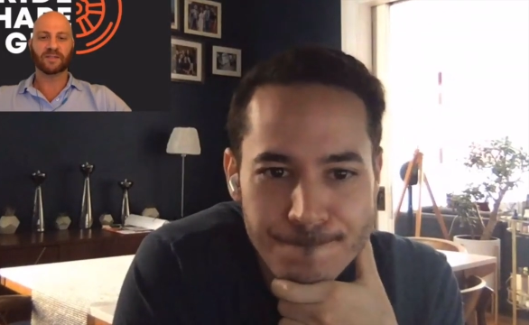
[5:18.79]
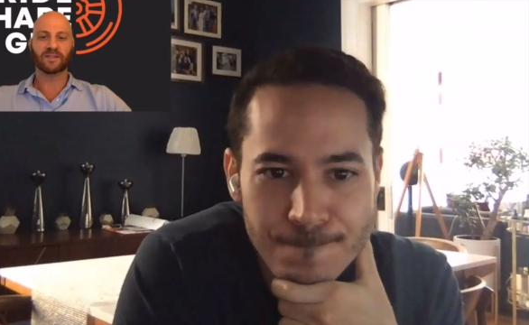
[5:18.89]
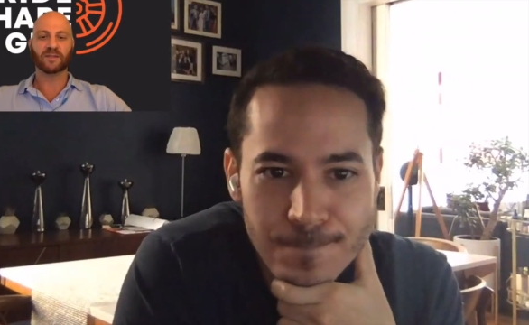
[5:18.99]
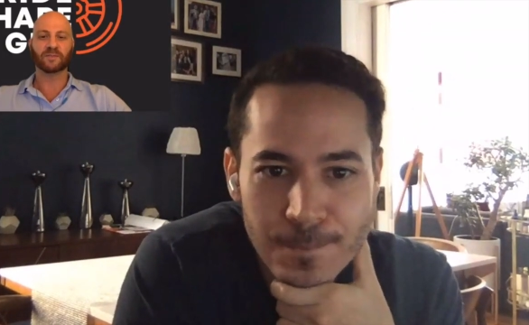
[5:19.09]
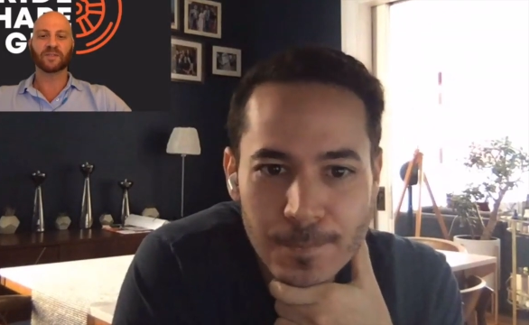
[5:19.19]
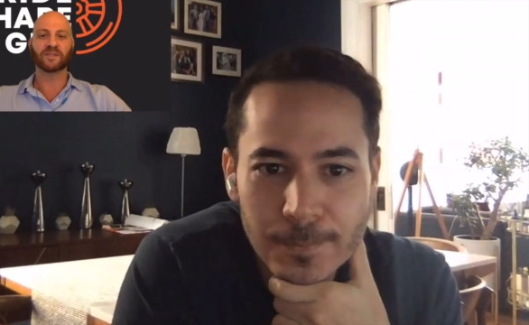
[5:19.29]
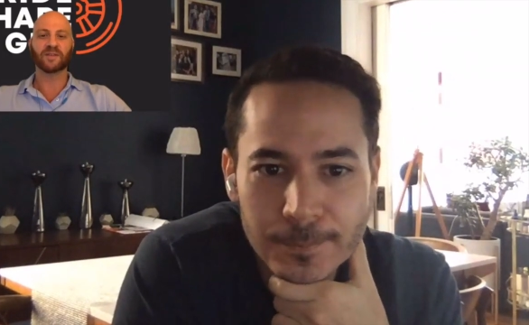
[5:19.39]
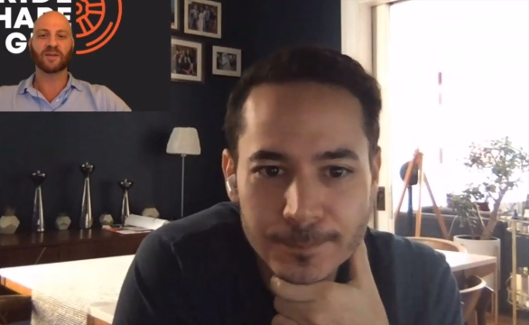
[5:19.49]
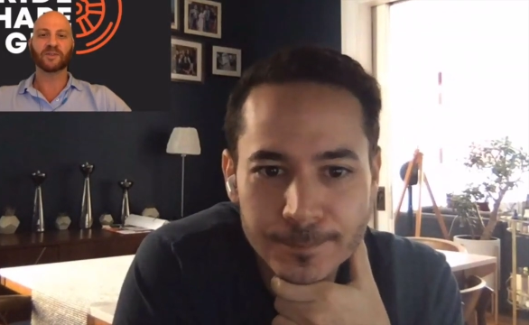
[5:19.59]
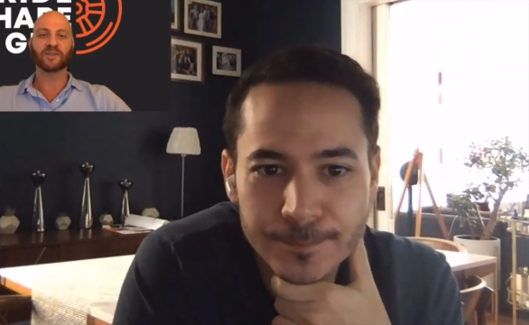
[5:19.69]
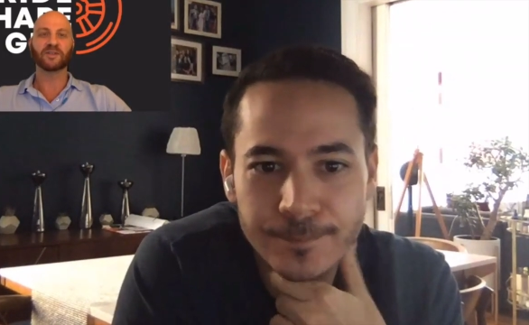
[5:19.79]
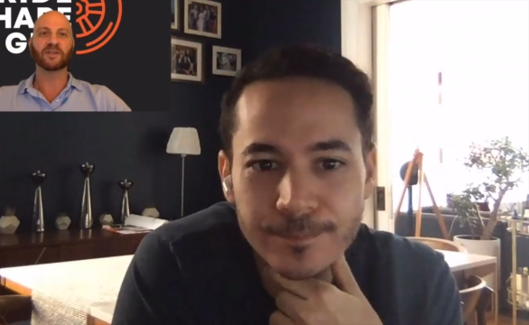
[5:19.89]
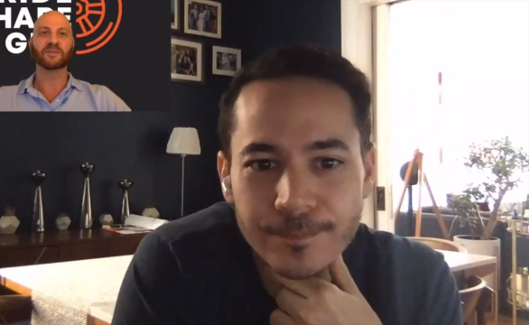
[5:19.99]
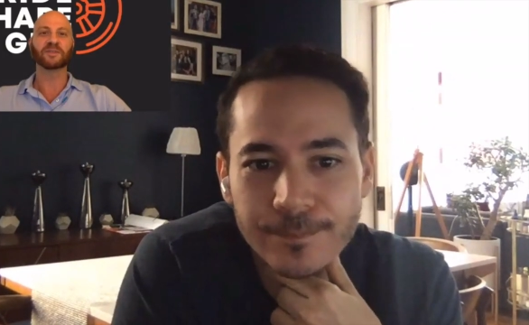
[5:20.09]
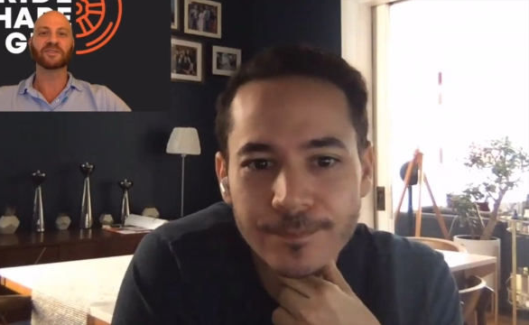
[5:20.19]
Speaker 1: like a big job that you had to
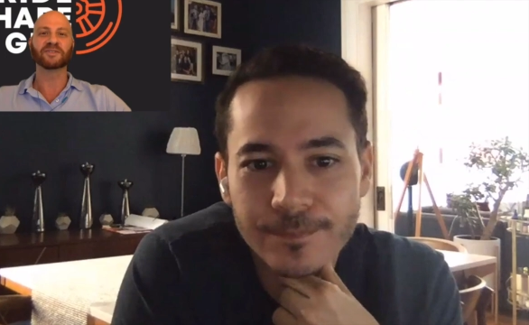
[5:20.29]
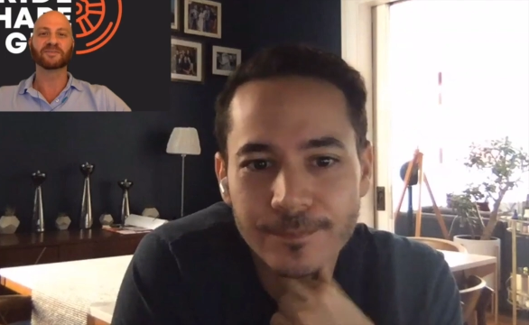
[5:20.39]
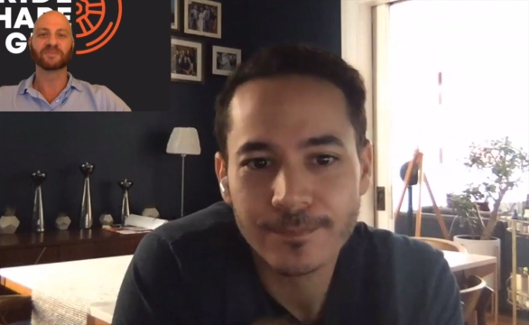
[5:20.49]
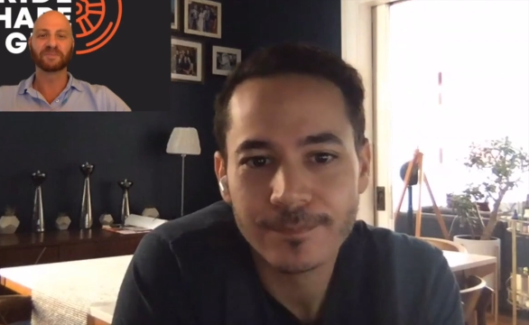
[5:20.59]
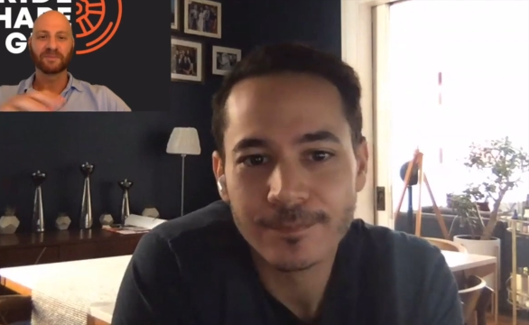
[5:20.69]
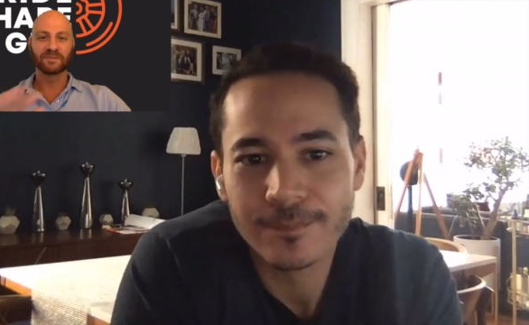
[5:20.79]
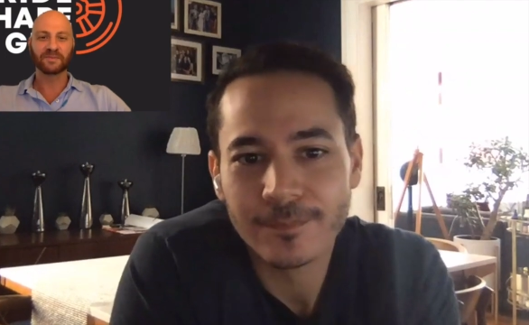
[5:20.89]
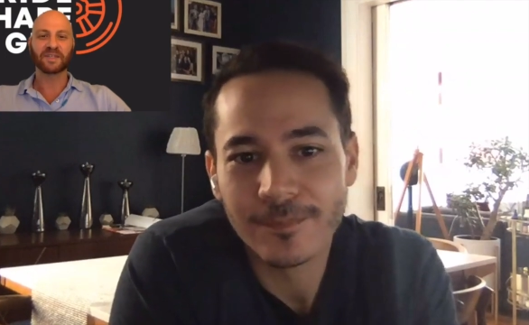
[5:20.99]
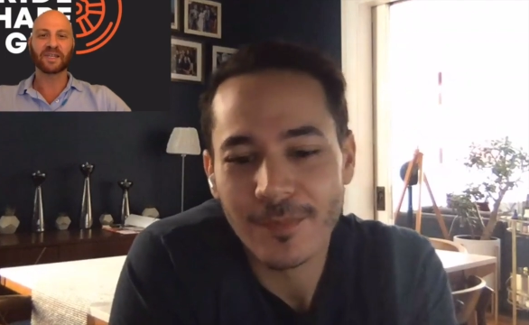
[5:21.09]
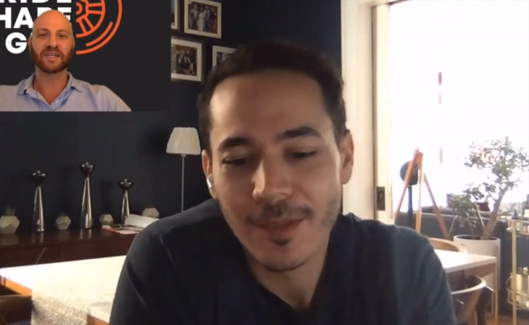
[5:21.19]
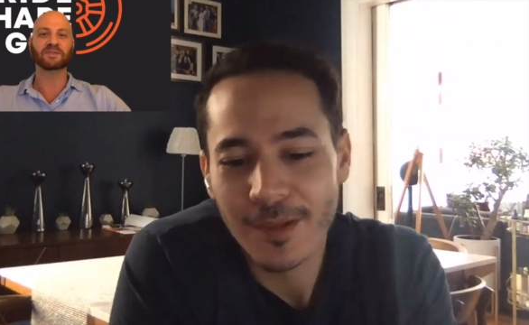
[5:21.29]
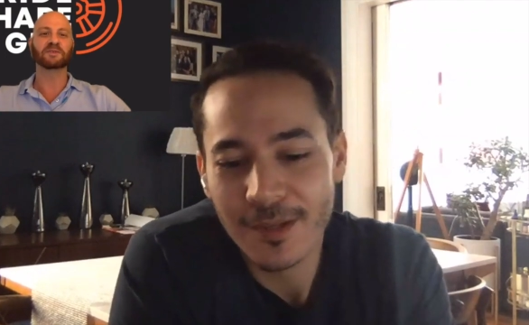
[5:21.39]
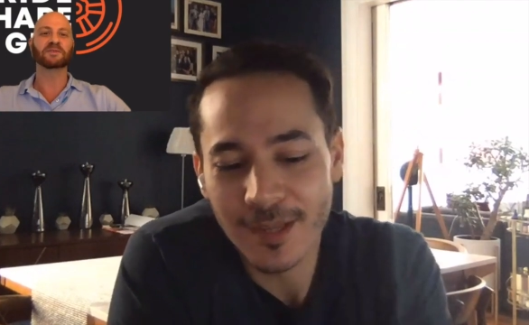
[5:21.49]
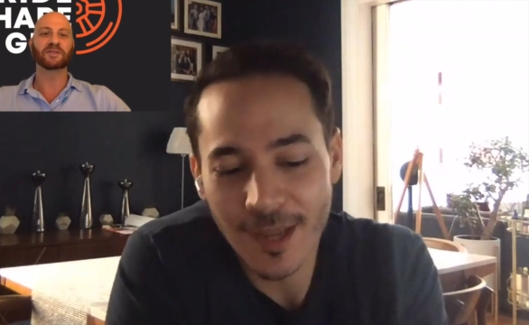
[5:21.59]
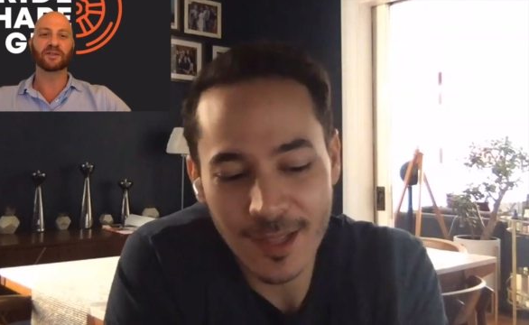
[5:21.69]
come in and handle
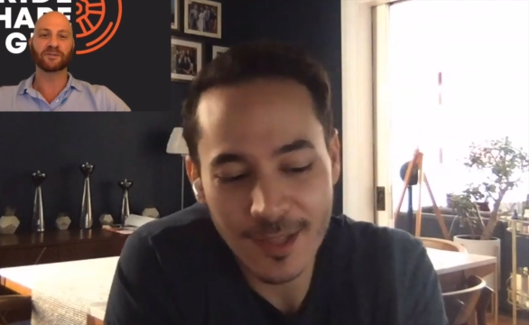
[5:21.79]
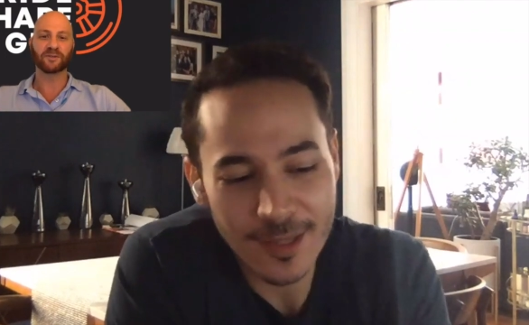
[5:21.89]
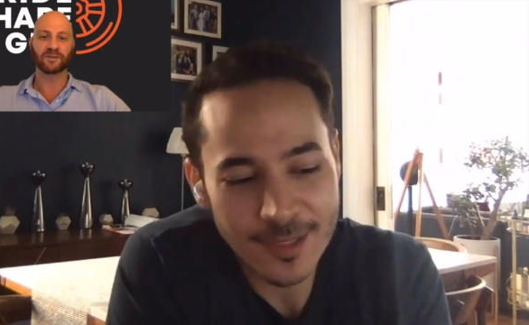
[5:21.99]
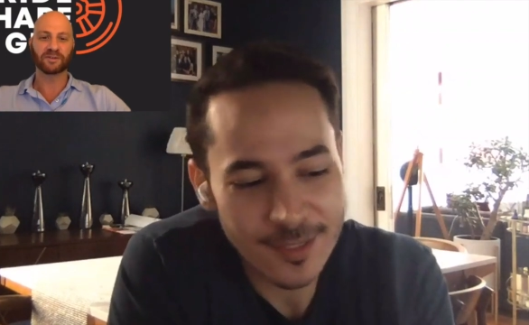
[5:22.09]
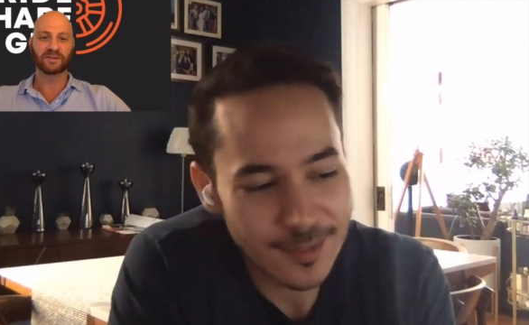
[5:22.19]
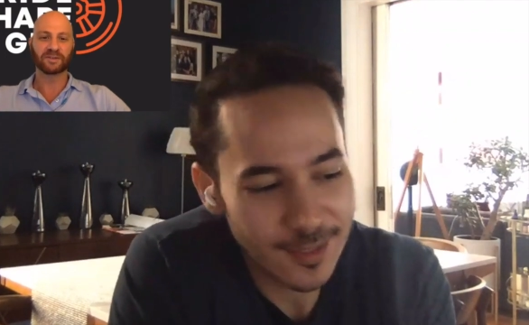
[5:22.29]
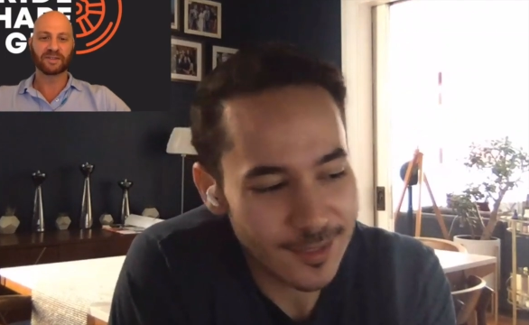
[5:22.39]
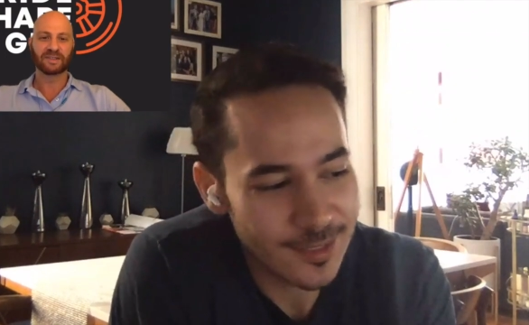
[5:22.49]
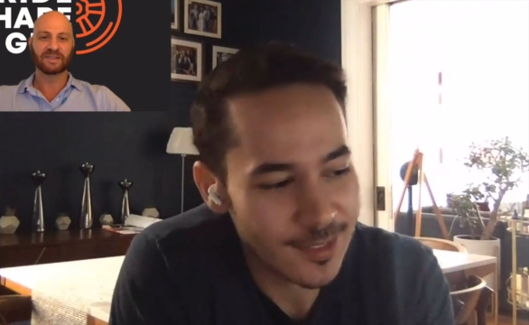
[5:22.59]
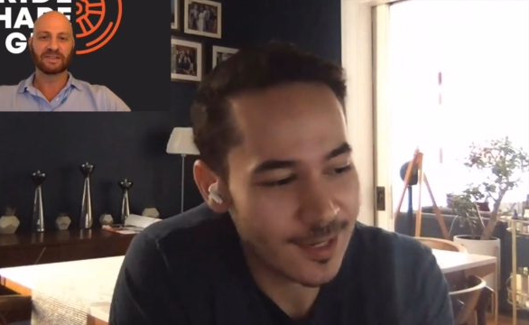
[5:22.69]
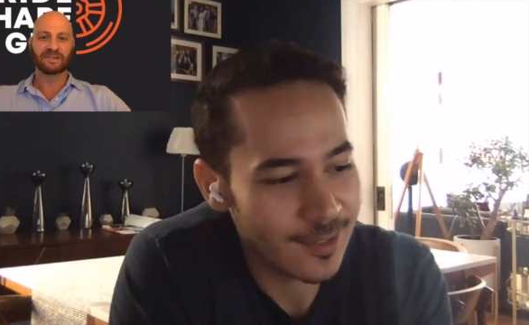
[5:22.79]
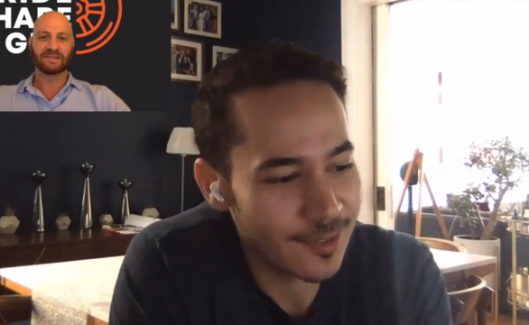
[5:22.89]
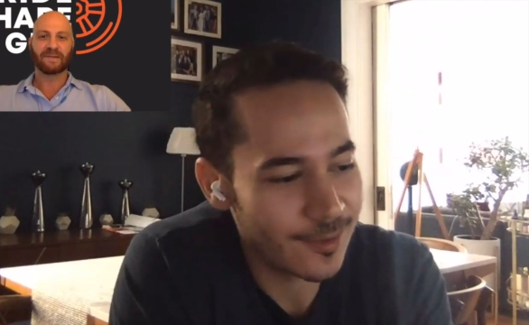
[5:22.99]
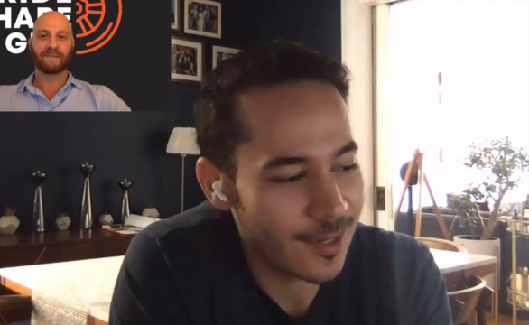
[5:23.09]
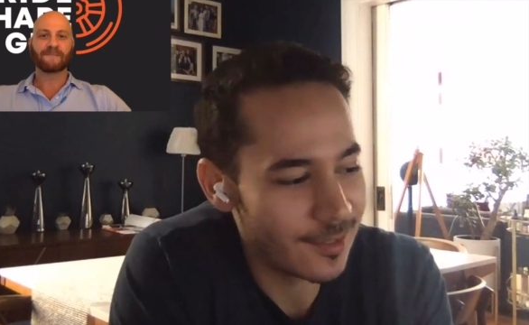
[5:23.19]
over there.
Speaker 2: Yeah, that's that's
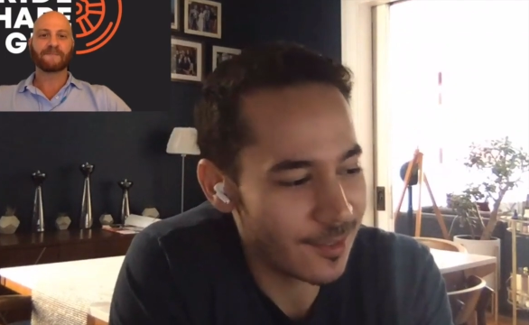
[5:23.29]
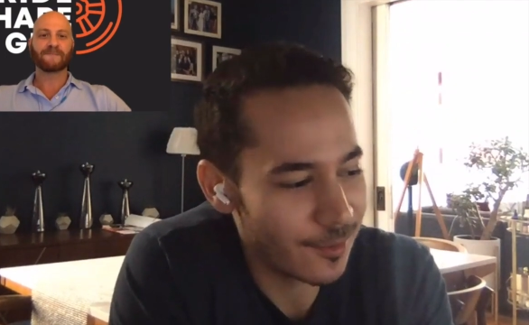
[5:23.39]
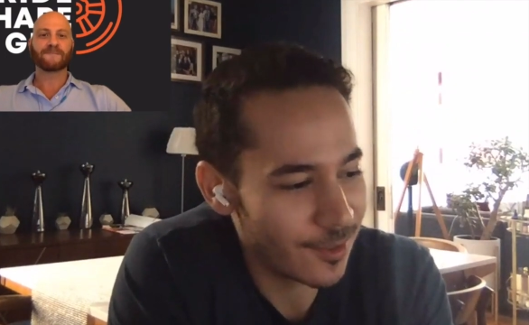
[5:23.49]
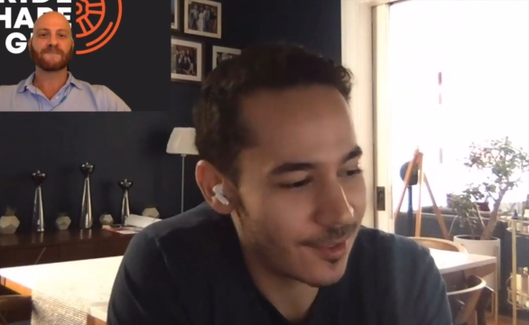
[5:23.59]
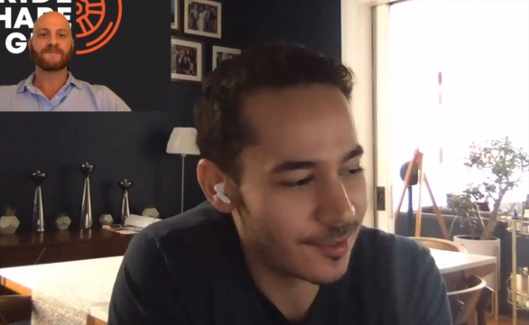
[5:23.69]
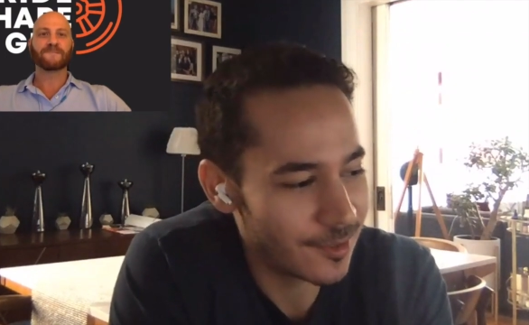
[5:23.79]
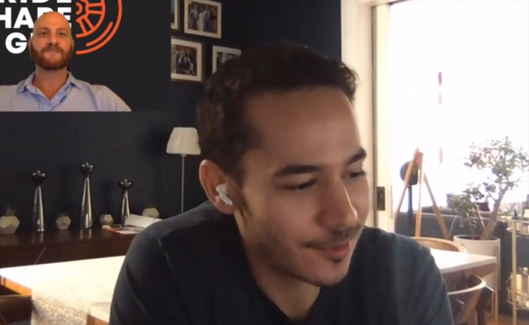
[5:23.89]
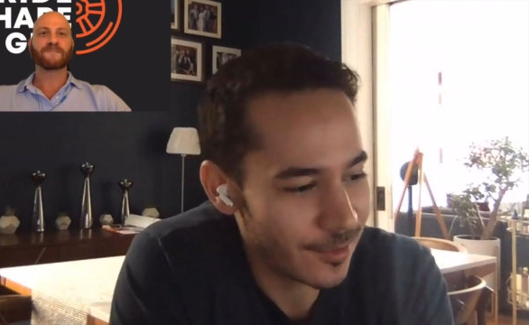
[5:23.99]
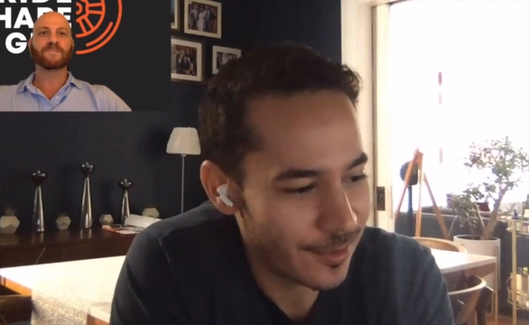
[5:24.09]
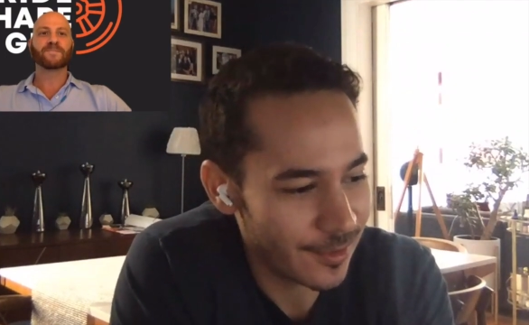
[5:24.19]
exactly right. They were doing